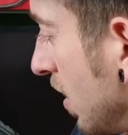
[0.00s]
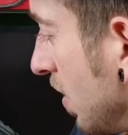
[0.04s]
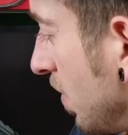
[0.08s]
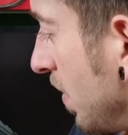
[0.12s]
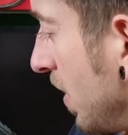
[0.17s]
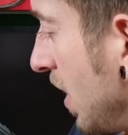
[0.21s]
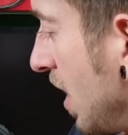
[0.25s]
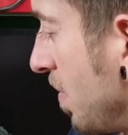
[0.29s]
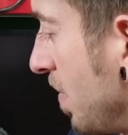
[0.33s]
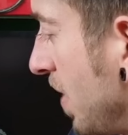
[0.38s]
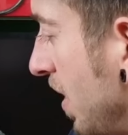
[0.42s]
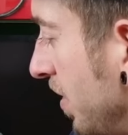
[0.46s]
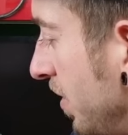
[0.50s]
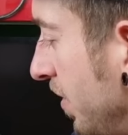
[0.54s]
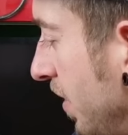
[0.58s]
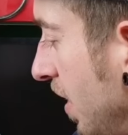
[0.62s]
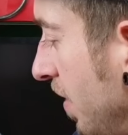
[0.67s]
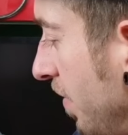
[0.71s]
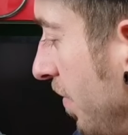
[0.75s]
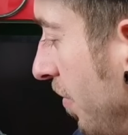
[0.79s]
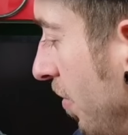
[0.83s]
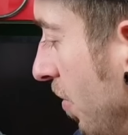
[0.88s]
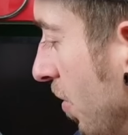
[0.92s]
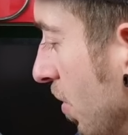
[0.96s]
When they make
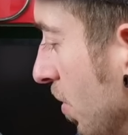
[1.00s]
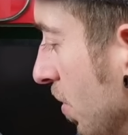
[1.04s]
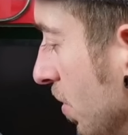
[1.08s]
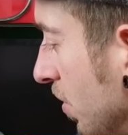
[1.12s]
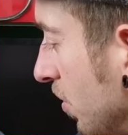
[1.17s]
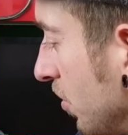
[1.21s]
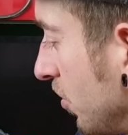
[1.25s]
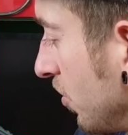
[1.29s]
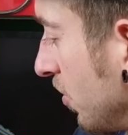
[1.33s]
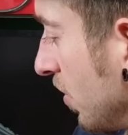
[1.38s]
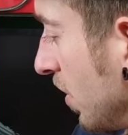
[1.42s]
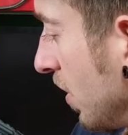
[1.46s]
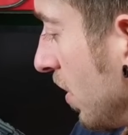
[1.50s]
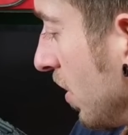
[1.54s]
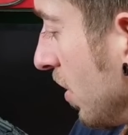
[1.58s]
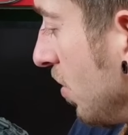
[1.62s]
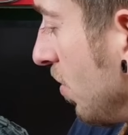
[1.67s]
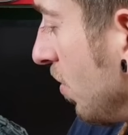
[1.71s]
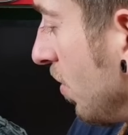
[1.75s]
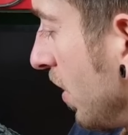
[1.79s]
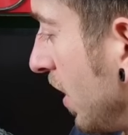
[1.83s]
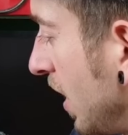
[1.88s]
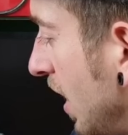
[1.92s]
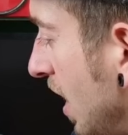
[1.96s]
something for Orks, they
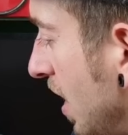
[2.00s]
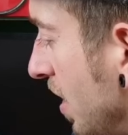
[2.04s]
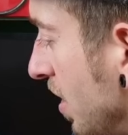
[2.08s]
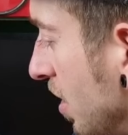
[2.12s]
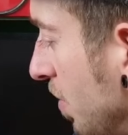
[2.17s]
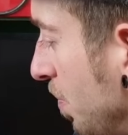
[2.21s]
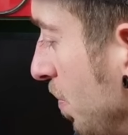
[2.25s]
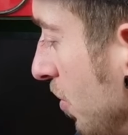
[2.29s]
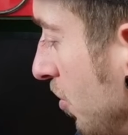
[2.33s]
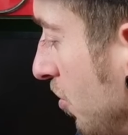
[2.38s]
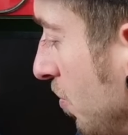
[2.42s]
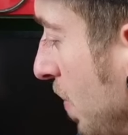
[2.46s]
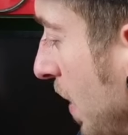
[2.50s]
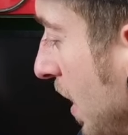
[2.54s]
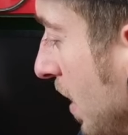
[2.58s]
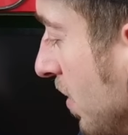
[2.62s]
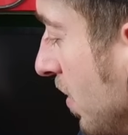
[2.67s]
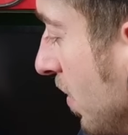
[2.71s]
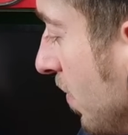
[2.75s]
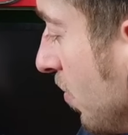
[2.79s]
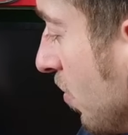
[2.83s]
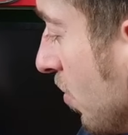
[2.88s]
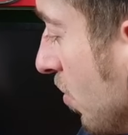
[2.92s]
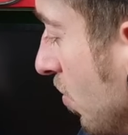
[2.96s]
couldn't care that the
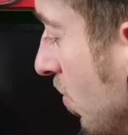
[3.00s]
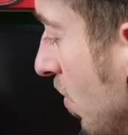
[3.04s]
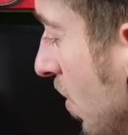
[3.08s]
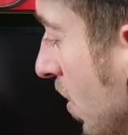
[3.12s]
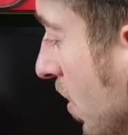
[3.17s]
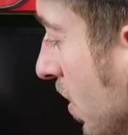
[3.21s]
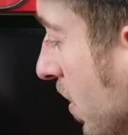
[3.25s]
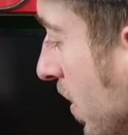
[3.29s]
perspective's all wrong,